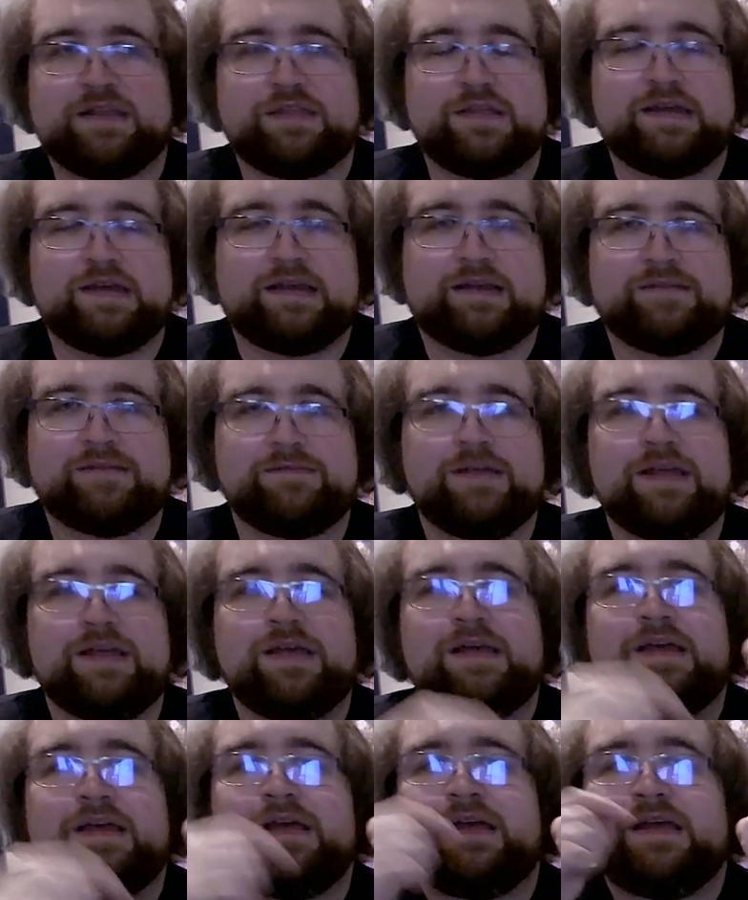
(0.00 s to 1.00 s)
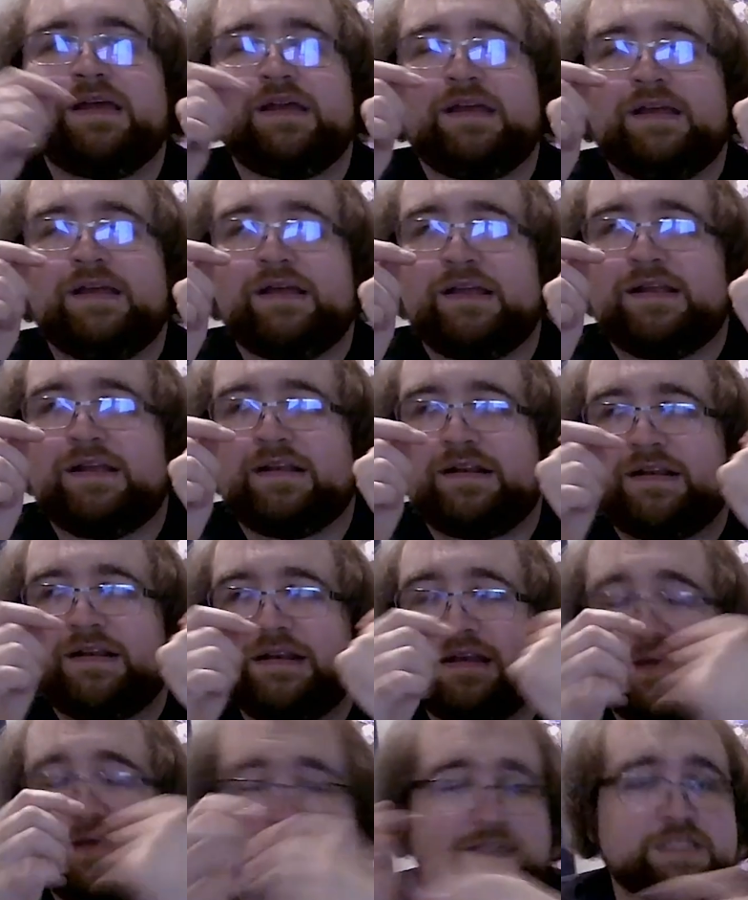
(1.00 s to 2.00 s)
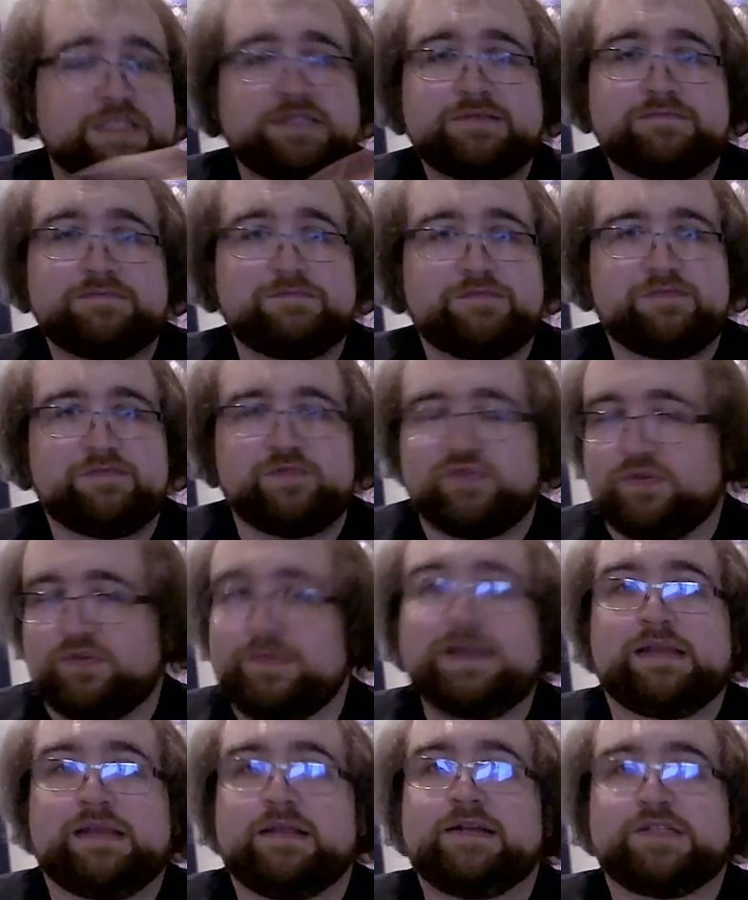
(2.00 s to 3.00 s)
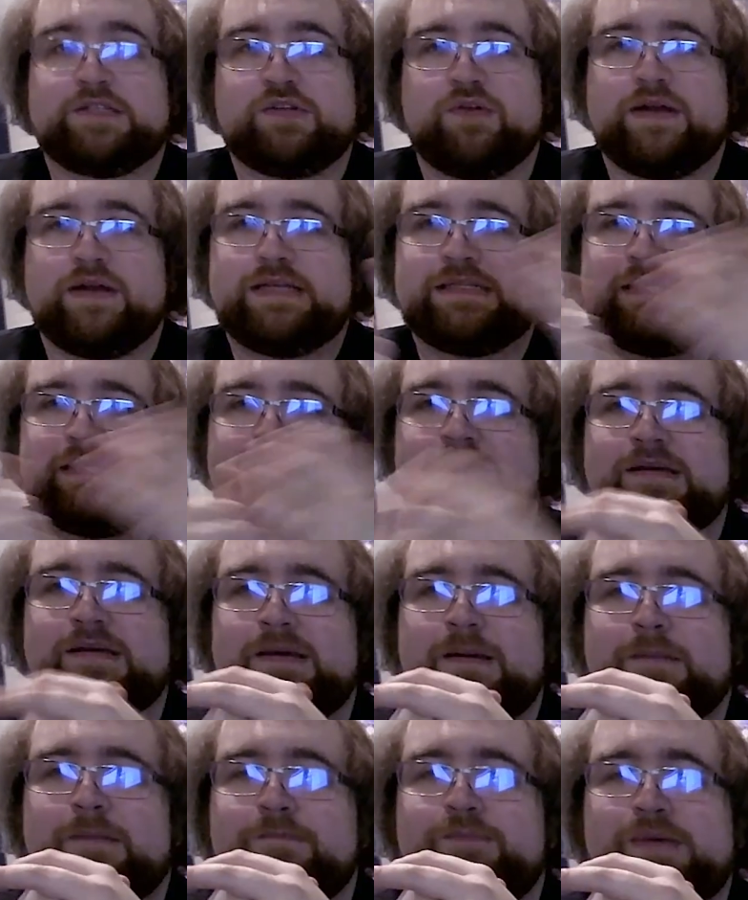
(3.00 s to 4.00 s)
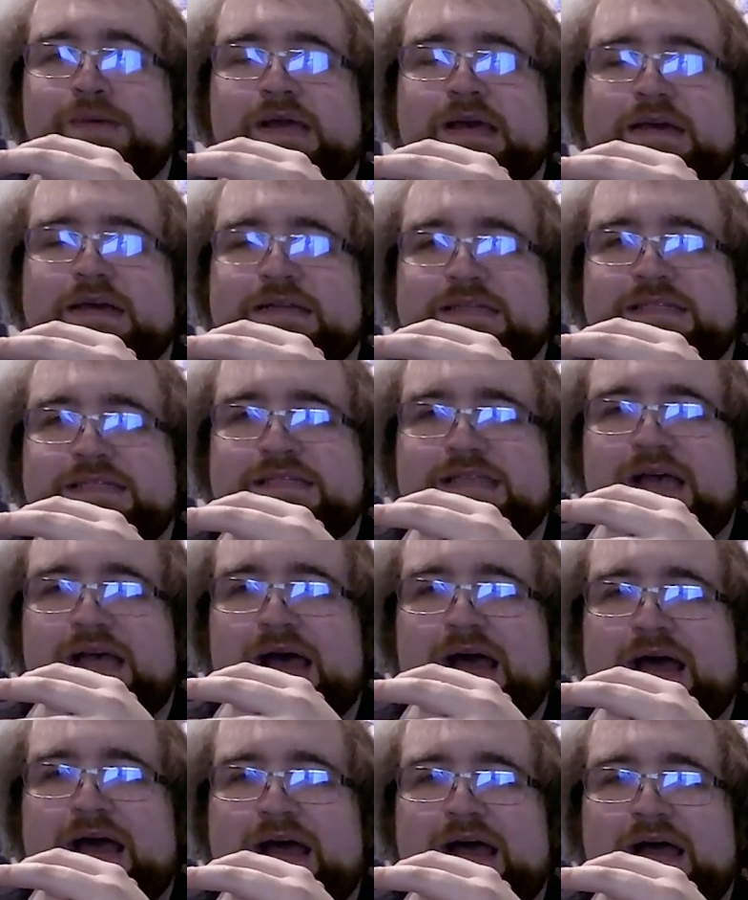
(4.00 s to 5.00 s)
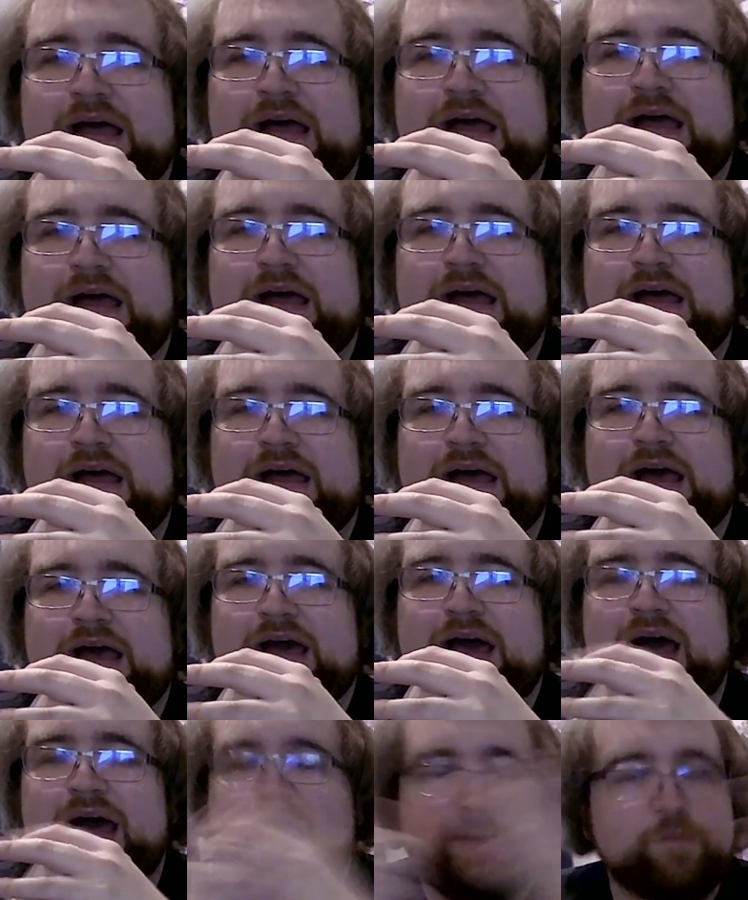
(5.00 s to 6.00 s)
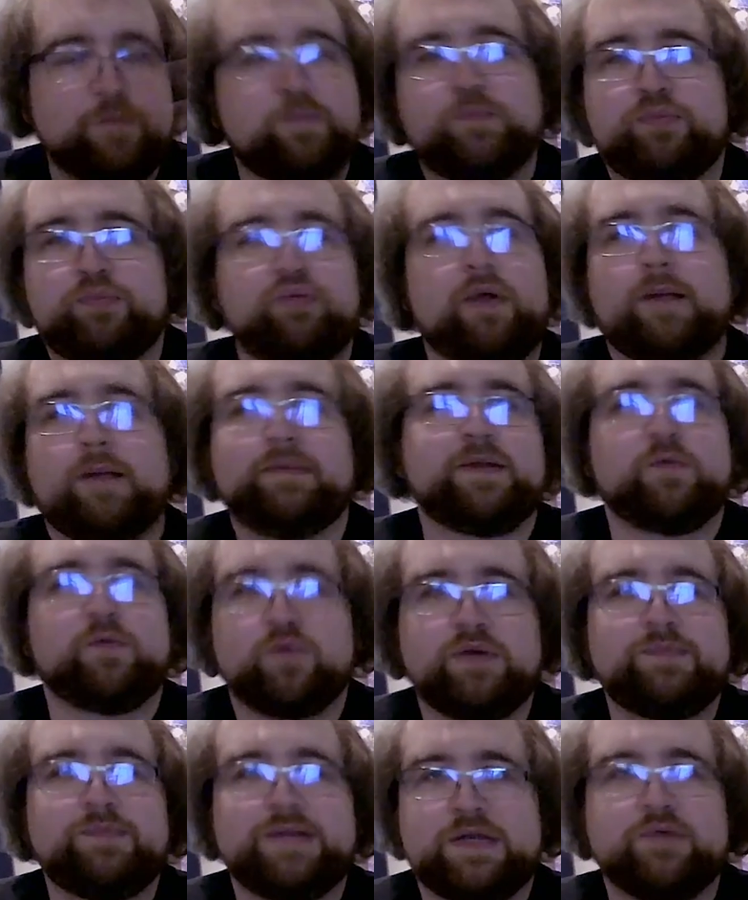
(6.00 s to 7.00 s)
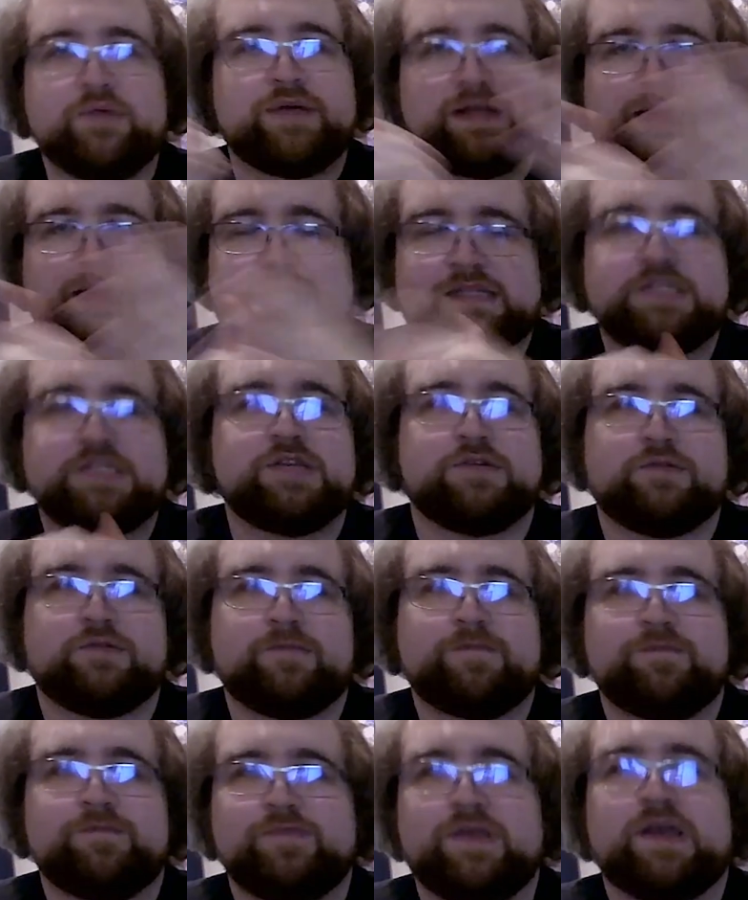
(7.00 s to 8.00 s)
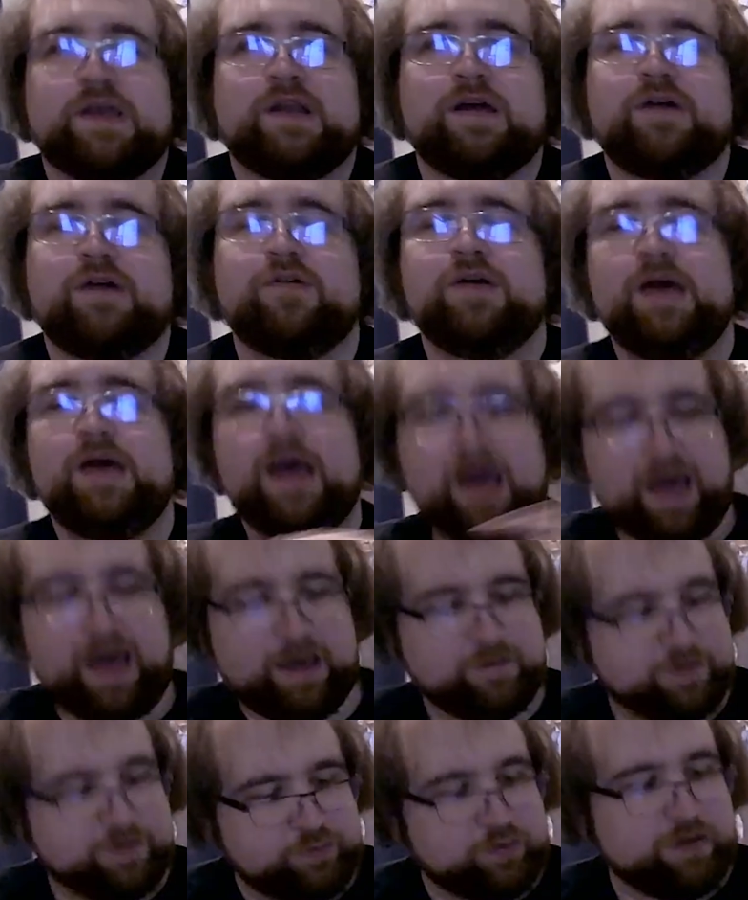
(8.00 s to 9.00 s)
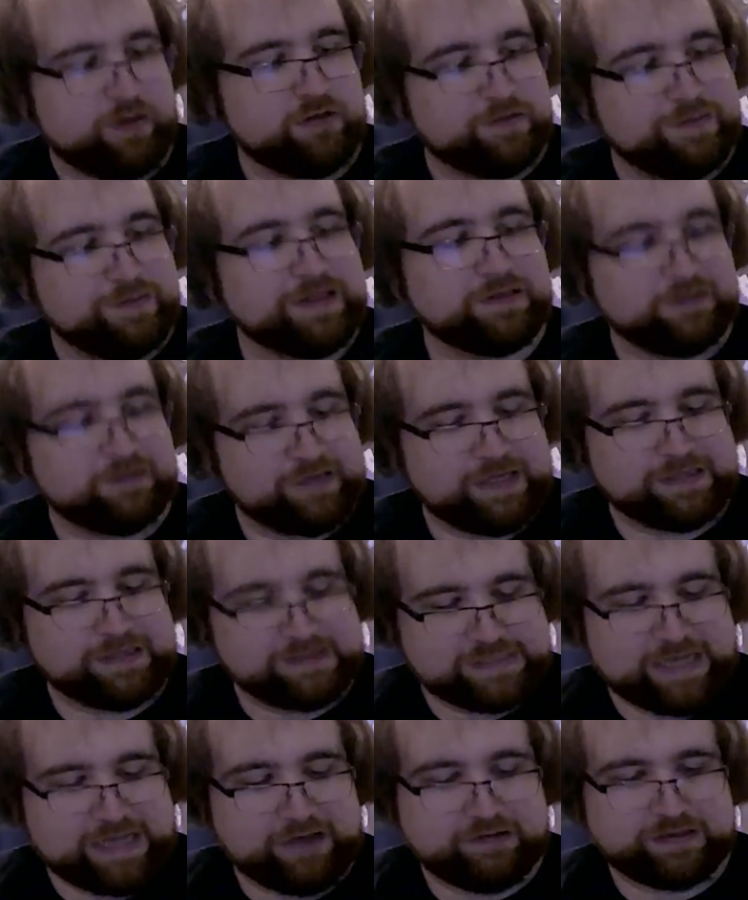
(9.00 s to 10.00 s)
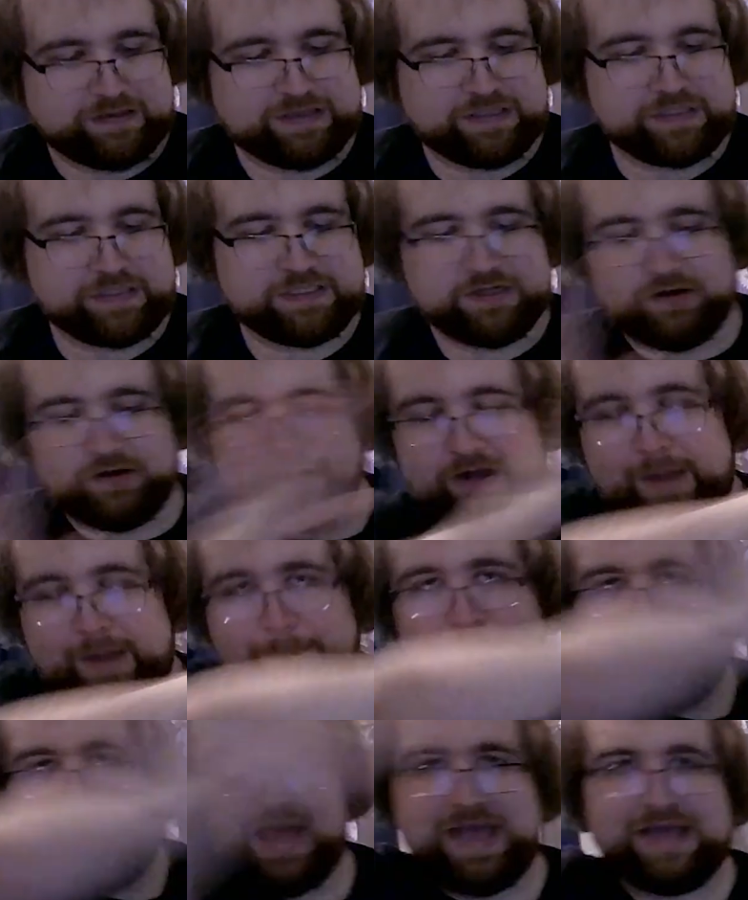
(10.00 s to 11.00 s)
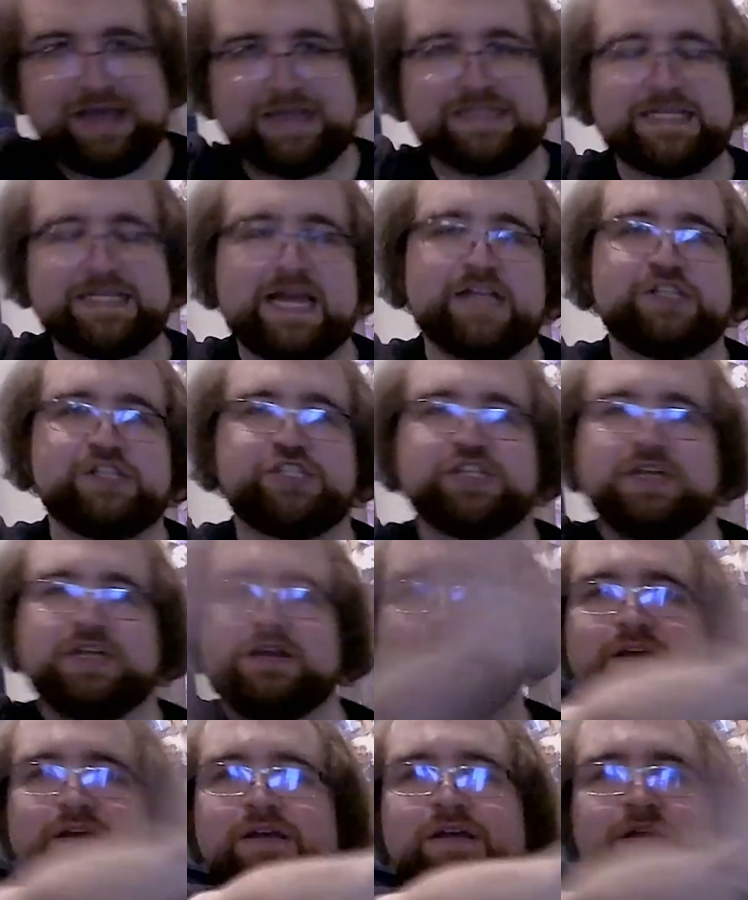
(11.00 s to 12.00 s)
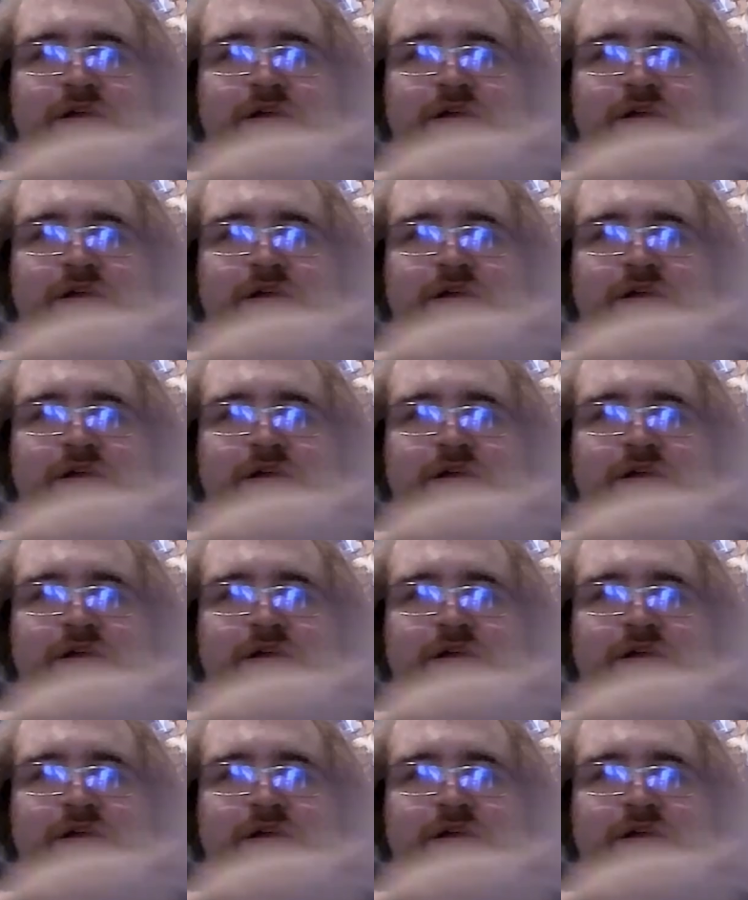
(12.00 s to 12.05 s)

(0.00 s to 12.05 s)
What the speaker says: a thing. Now that's, for me, that's crazy, because I probably would be doing that too. You know, I would probably be looking down at the guitar, not paying attention